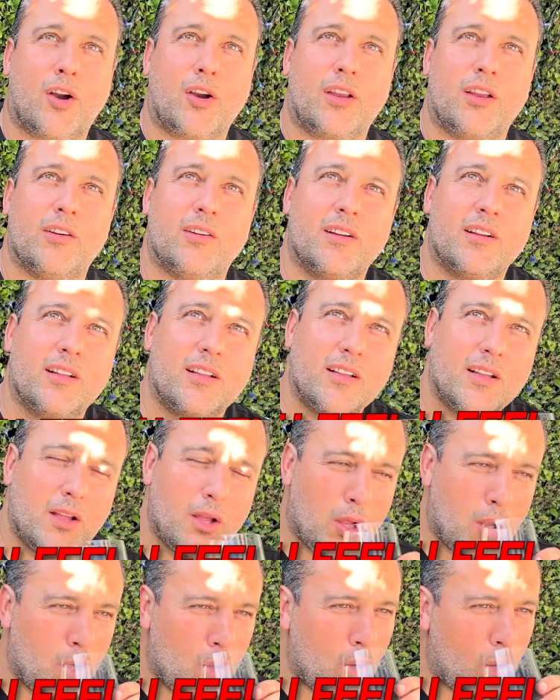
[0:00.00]
do you feel if my
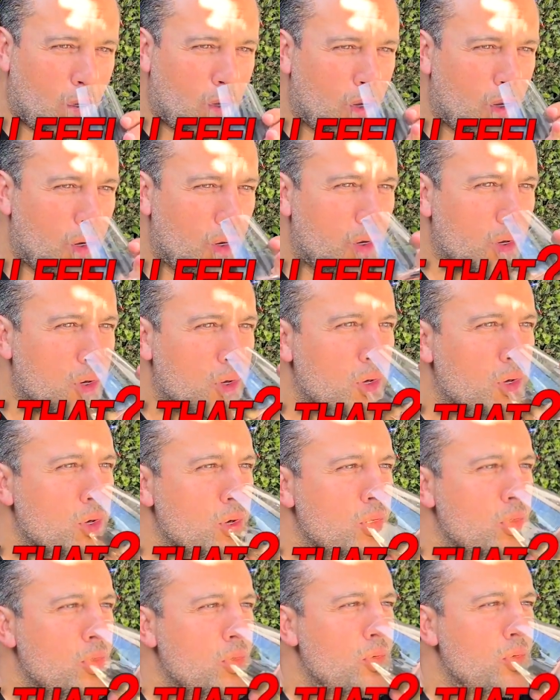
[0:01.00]
English father said
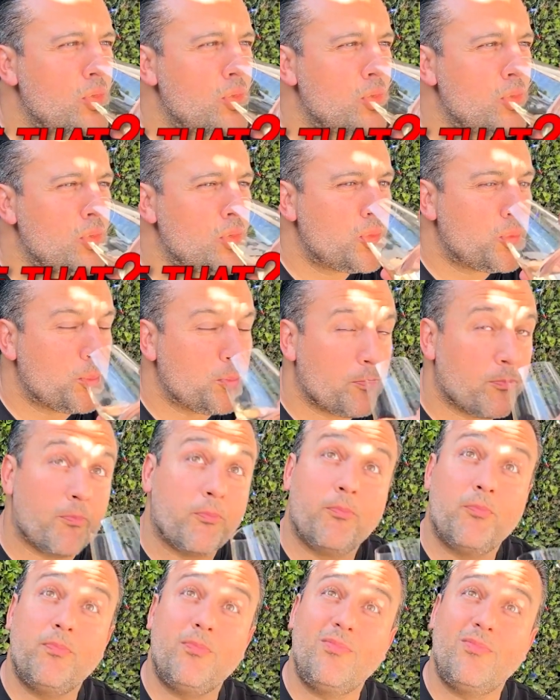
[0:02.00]
like
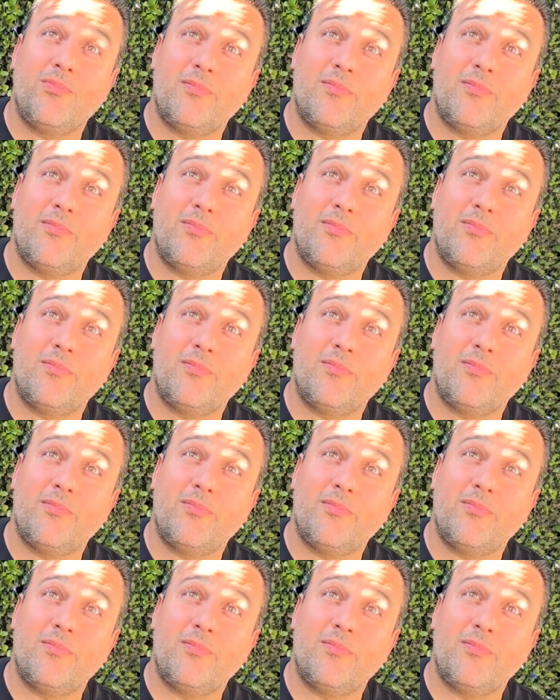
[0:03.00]
that?